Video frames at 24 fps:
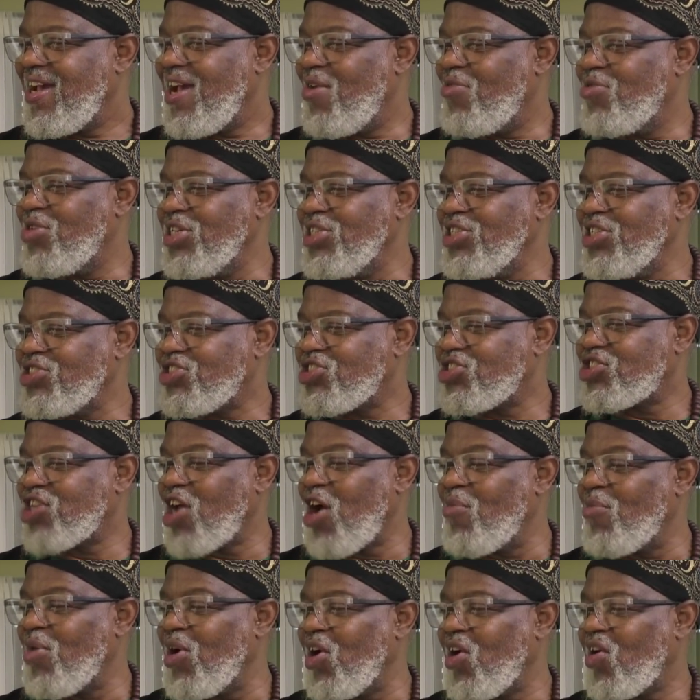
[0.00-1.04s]
And when the
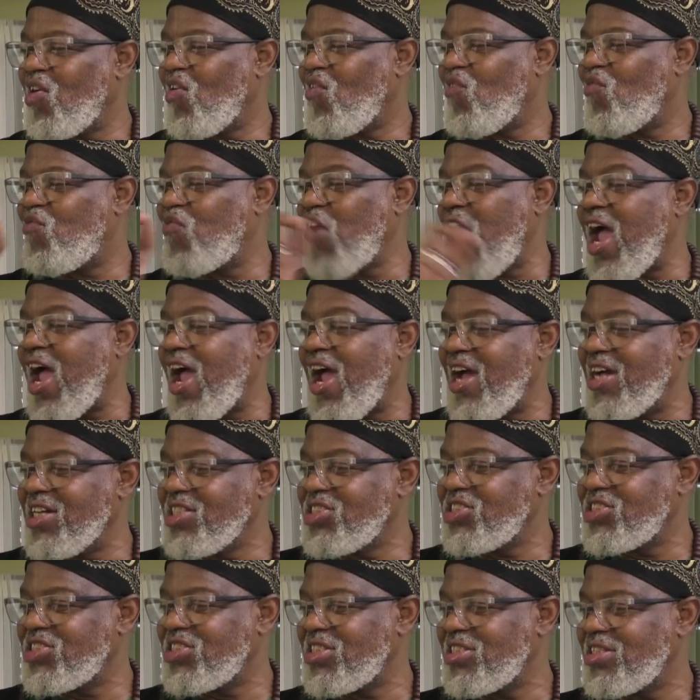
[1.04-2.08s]
stomach
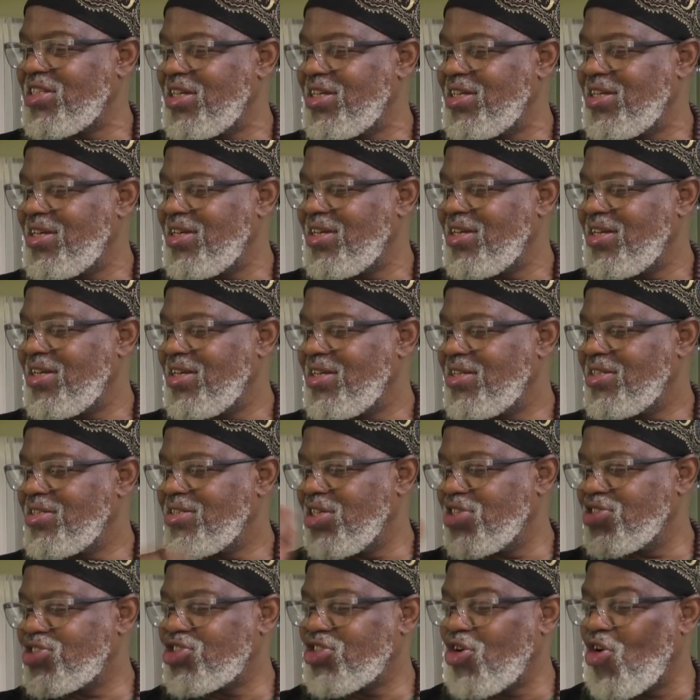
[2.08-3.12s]
fasts,
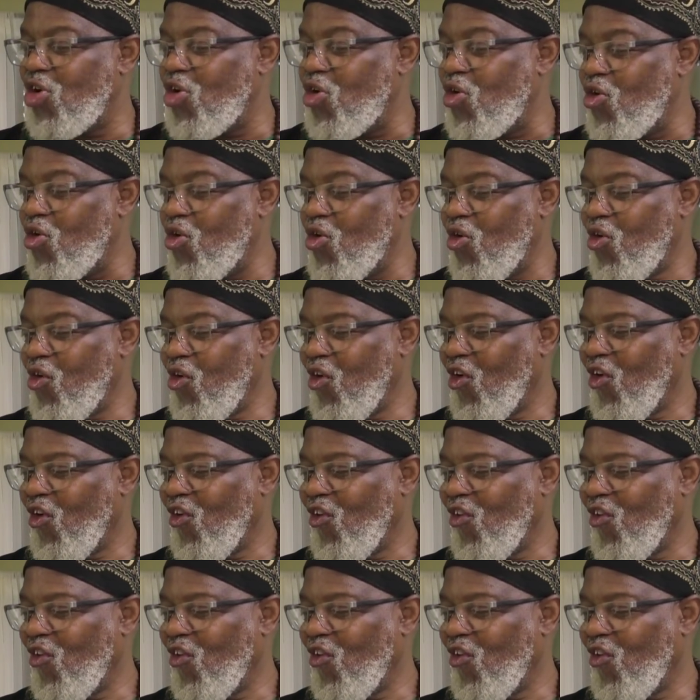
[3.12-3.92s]
the soul